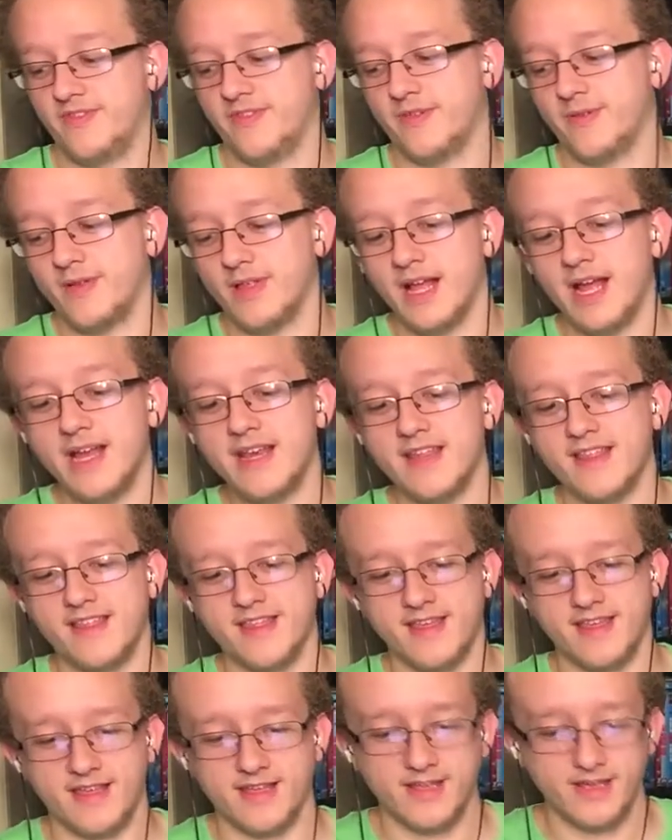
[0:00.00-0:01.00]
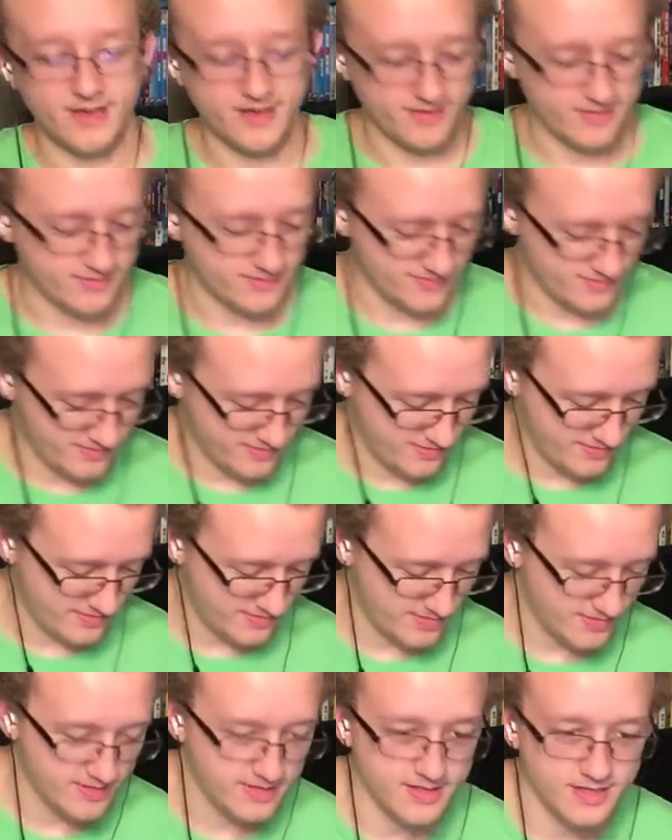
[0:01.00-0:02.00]
Glad to see it go.
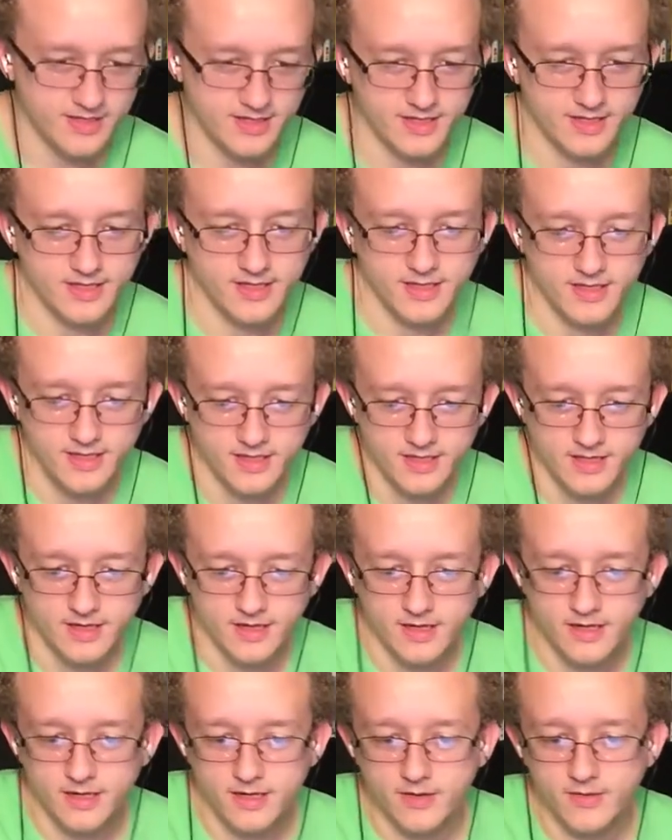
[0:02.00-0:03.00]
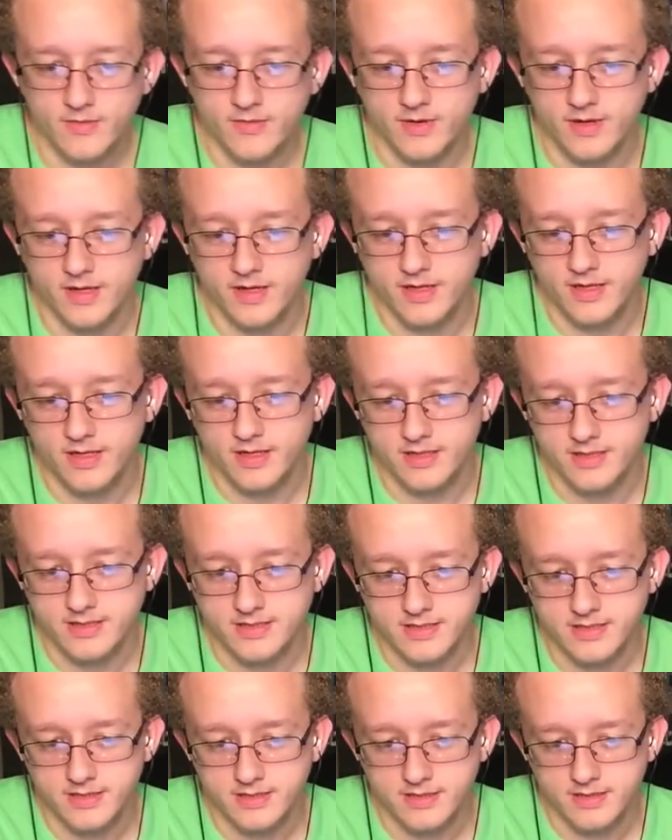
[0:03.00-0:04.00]

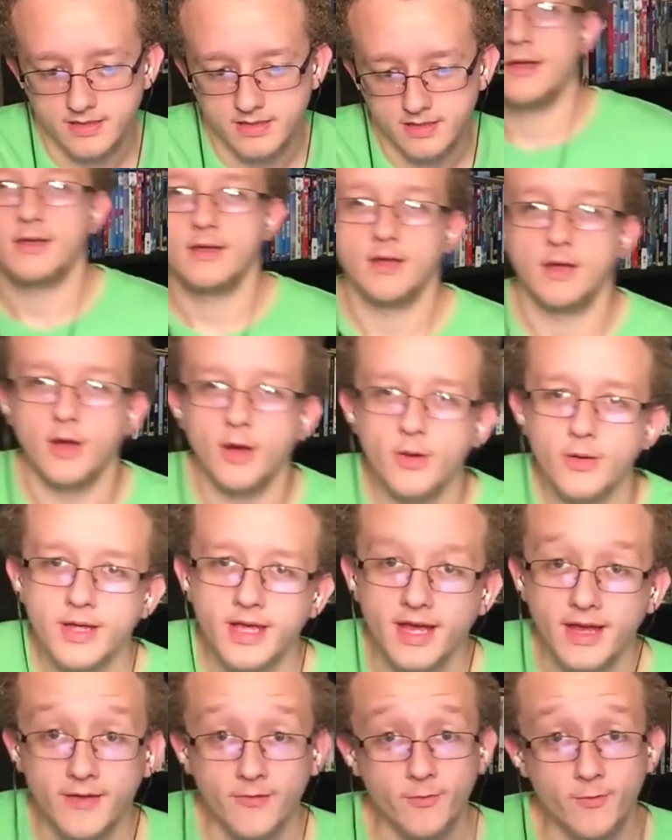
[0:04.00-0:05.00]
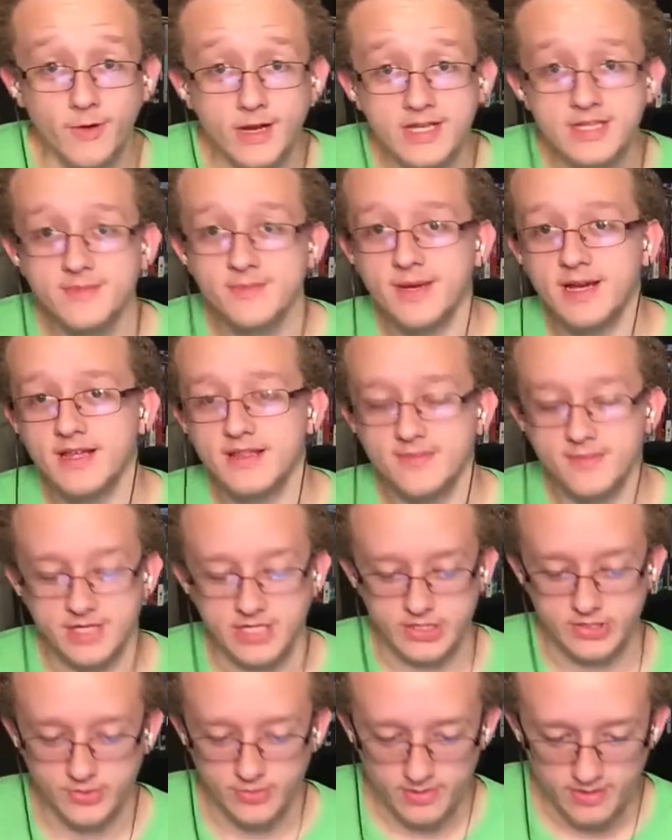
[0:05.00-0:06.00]
Alright. Okay, I've randomized my
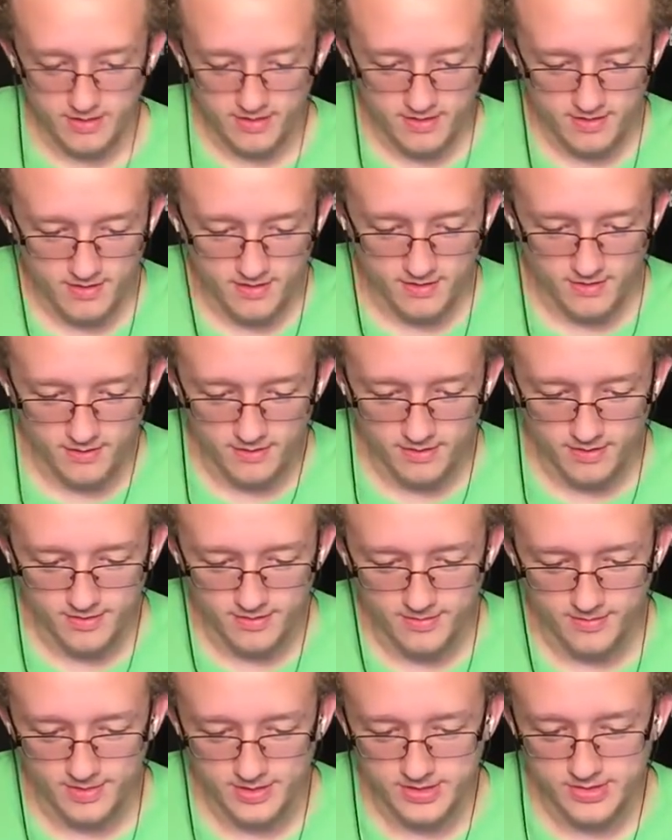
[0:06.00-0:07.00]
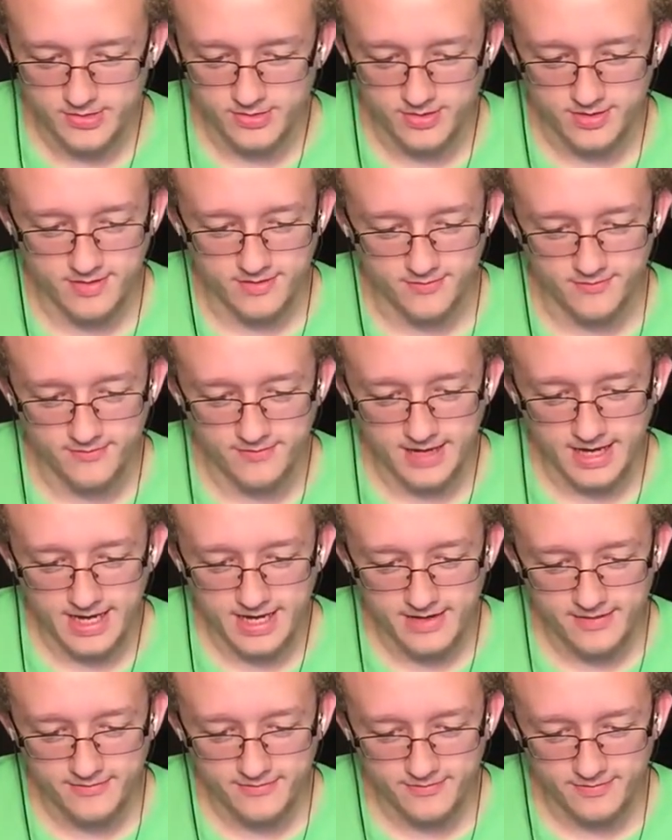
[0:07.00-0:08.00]
choices, uh, my choice of
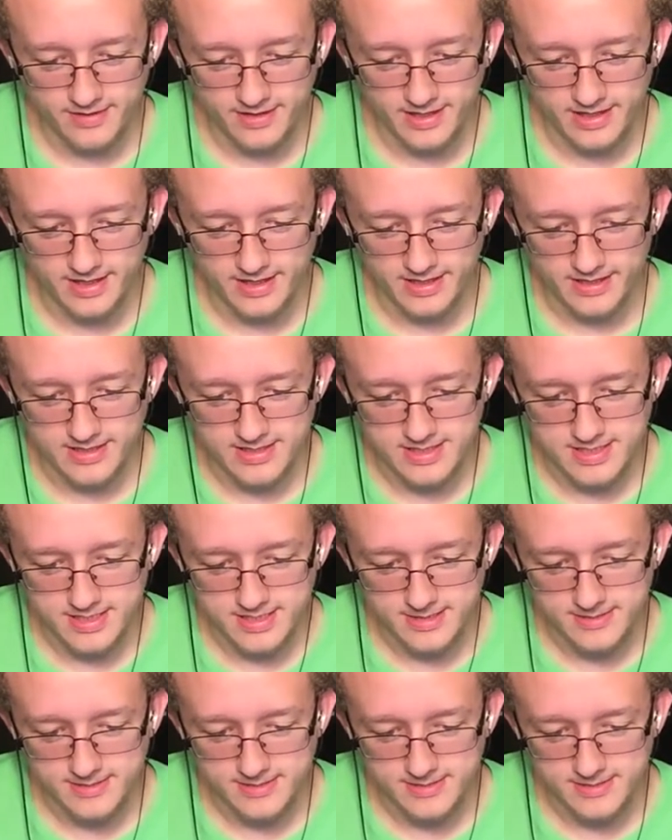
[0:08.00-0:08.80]
five, and